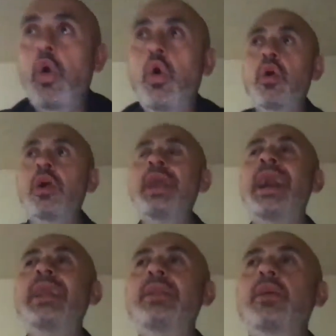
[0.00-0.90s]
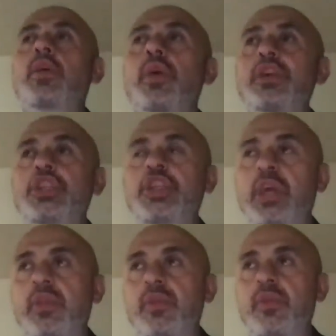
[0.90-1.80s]
who were not
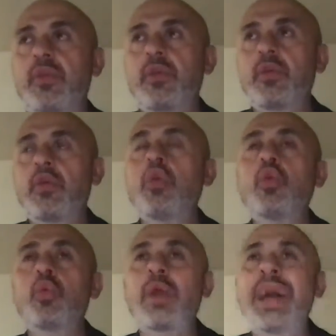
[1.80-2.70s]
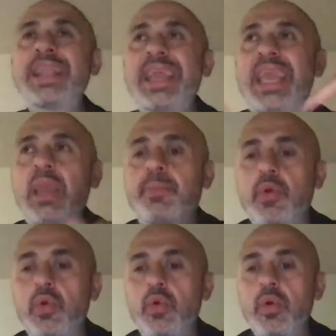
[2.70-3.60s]
Christians, who read
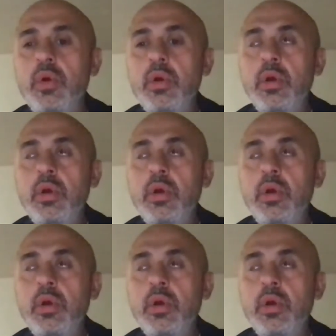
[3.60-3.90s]
Hebrew,